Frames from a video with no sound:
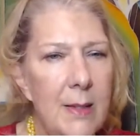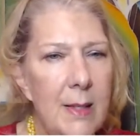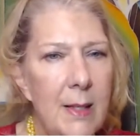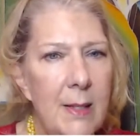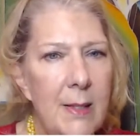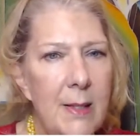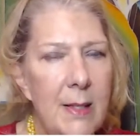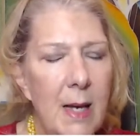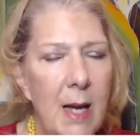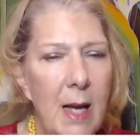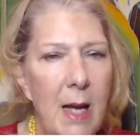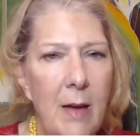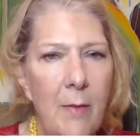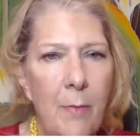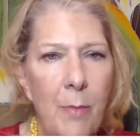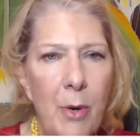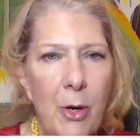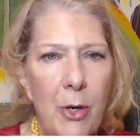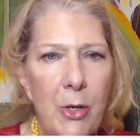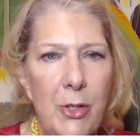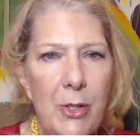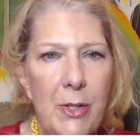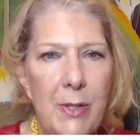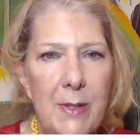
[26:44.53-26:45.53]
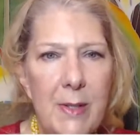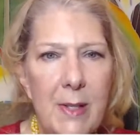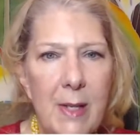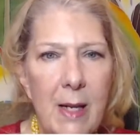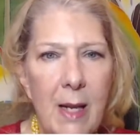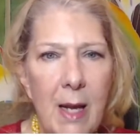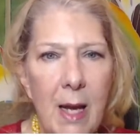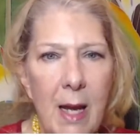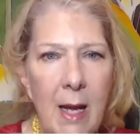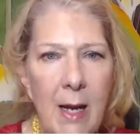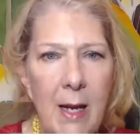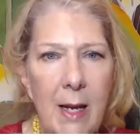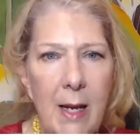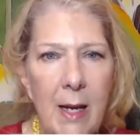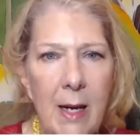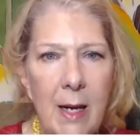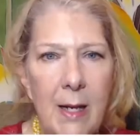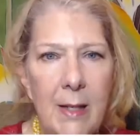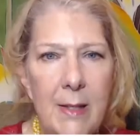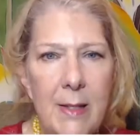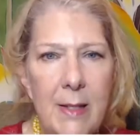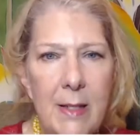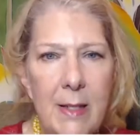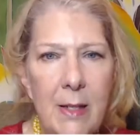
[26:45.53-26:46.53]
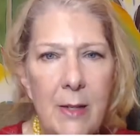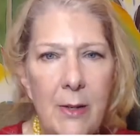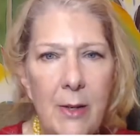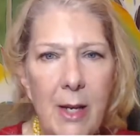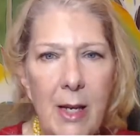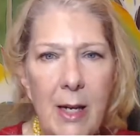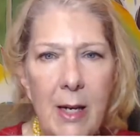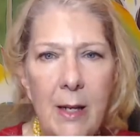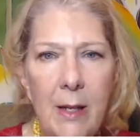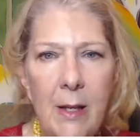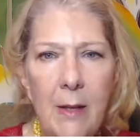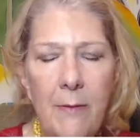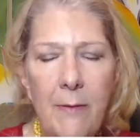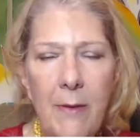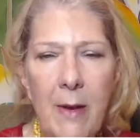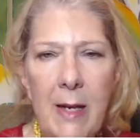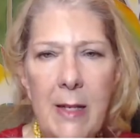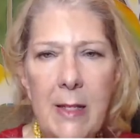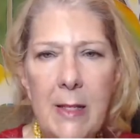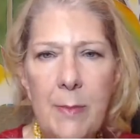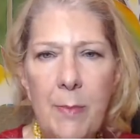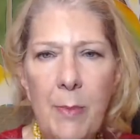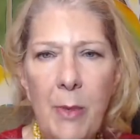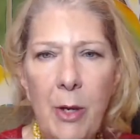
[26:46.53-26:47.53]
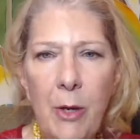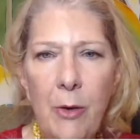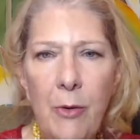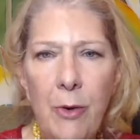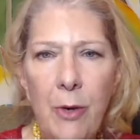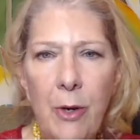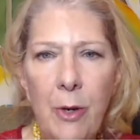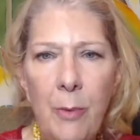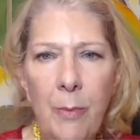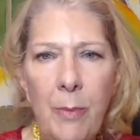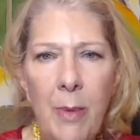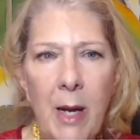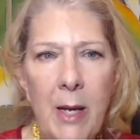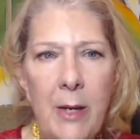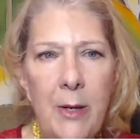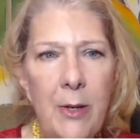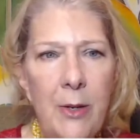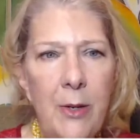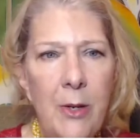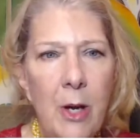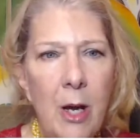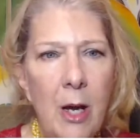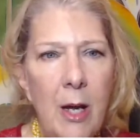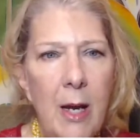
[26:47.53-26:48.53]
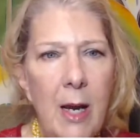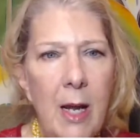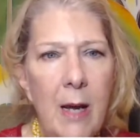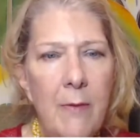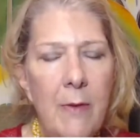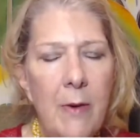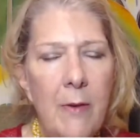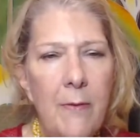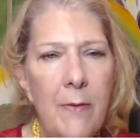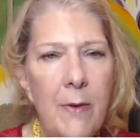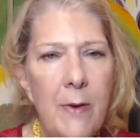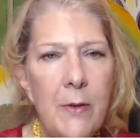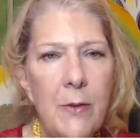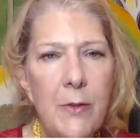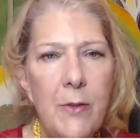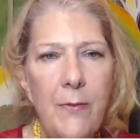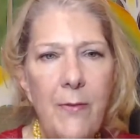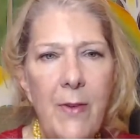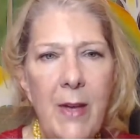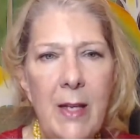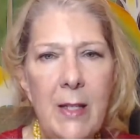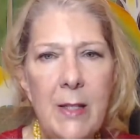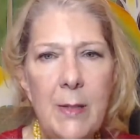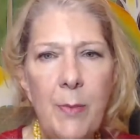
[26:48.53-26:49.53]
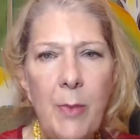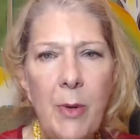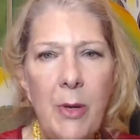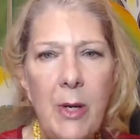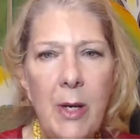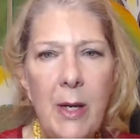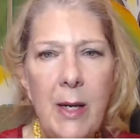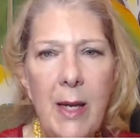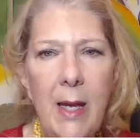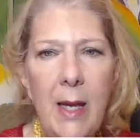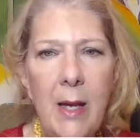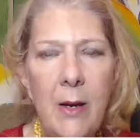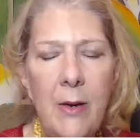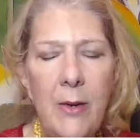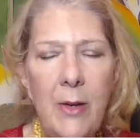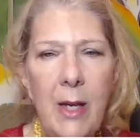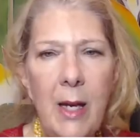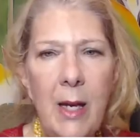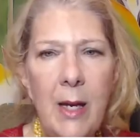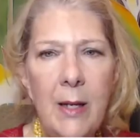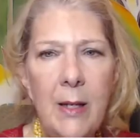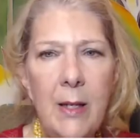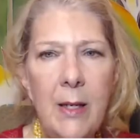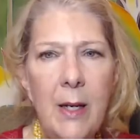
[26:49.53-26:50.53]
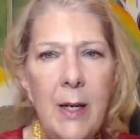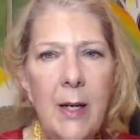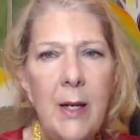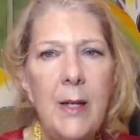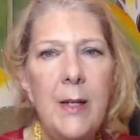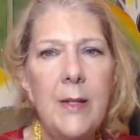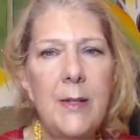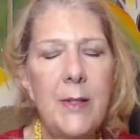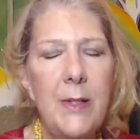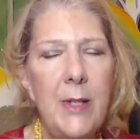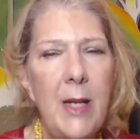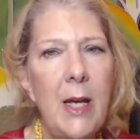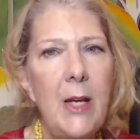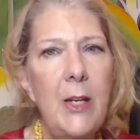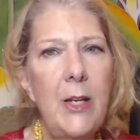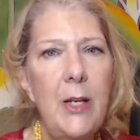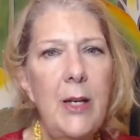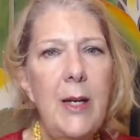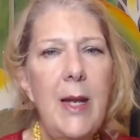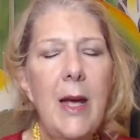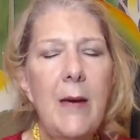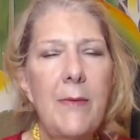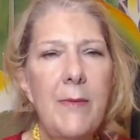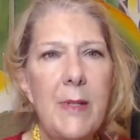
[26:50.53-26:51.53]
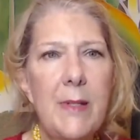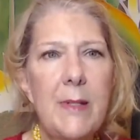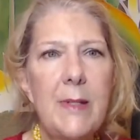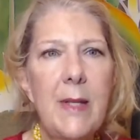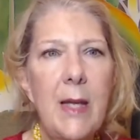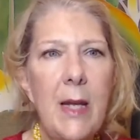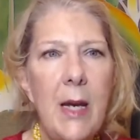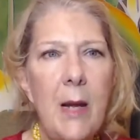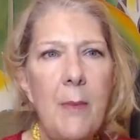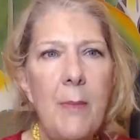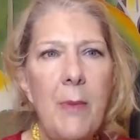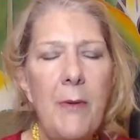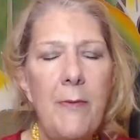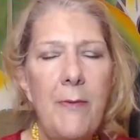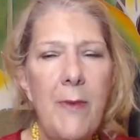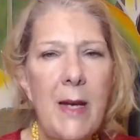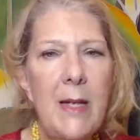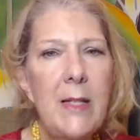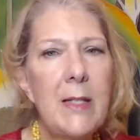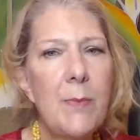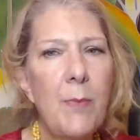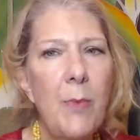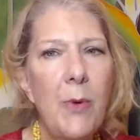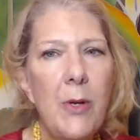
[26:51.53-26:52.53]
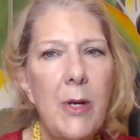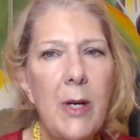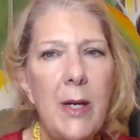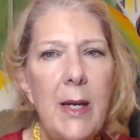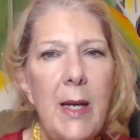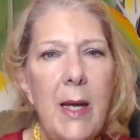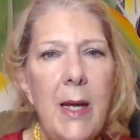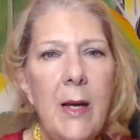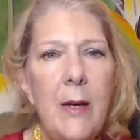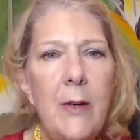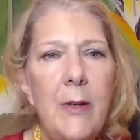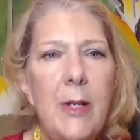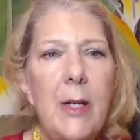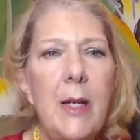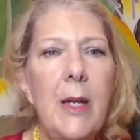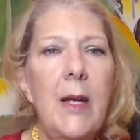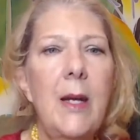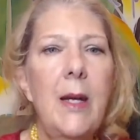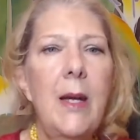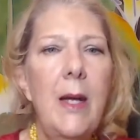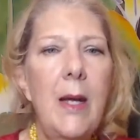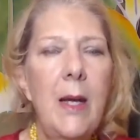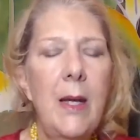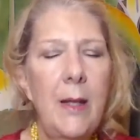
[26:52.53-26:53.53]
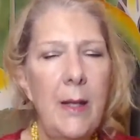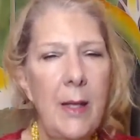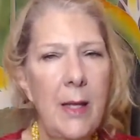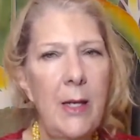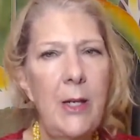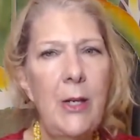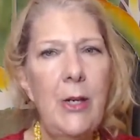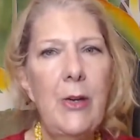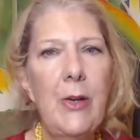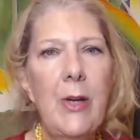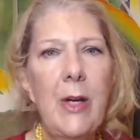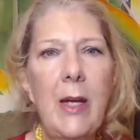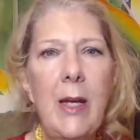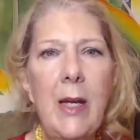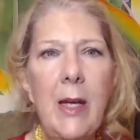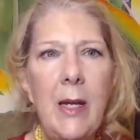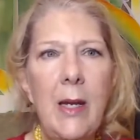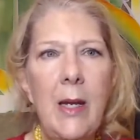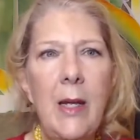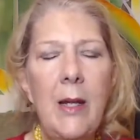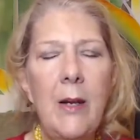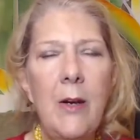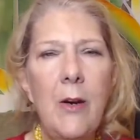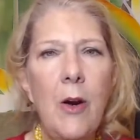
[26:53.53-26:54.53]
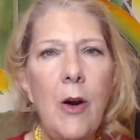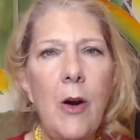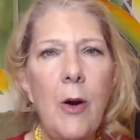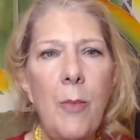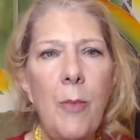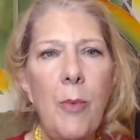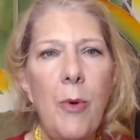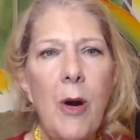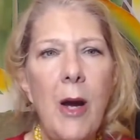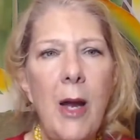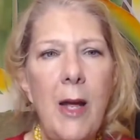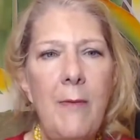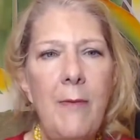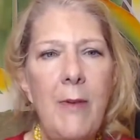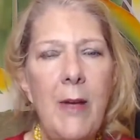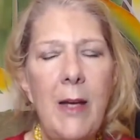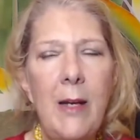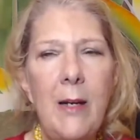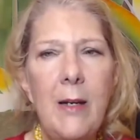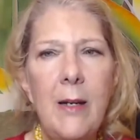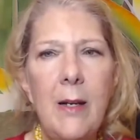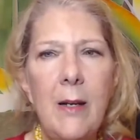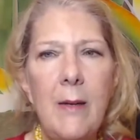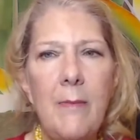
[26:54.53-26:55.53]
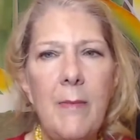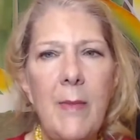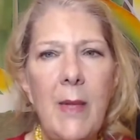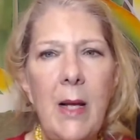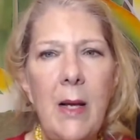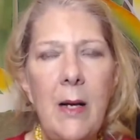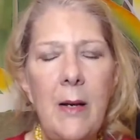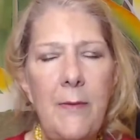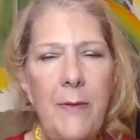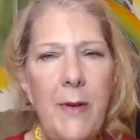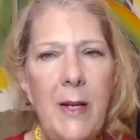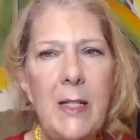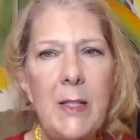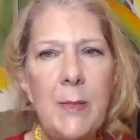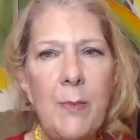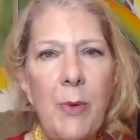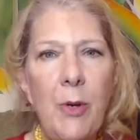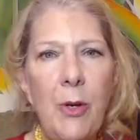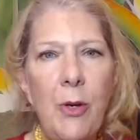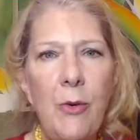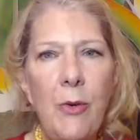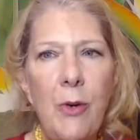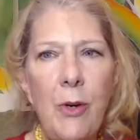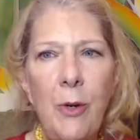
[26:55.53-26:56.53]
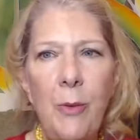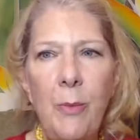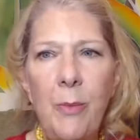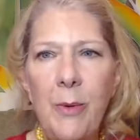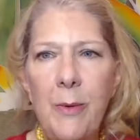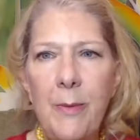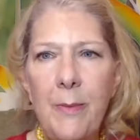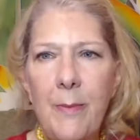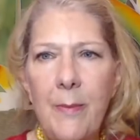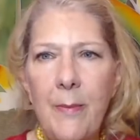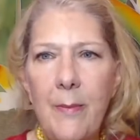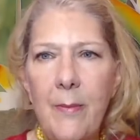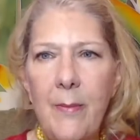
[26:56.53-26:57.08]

Since I have purchased the guide, can I still get in the Facebook group? I do not have a Facebook account yet. So yeah, you'd have to set up a Facebook account and then you can get in our private Facebook group.